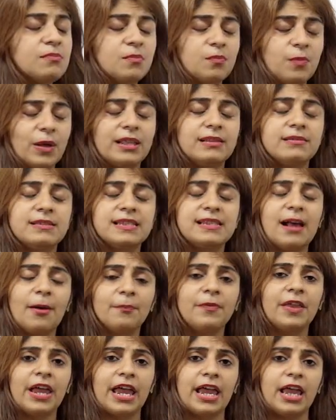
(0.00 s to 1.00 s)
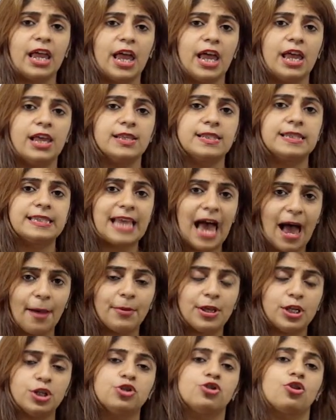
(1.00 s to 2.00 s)
when something is
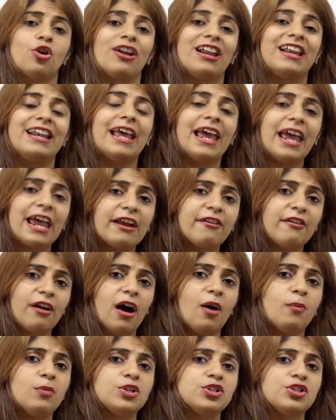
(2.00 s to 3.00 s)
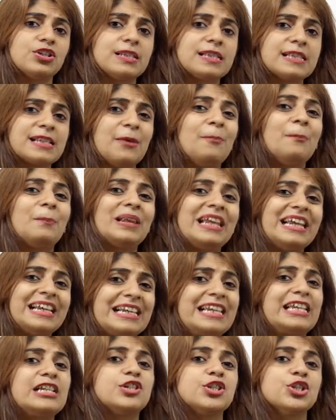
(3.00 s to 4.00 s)
damaged or an area which is completely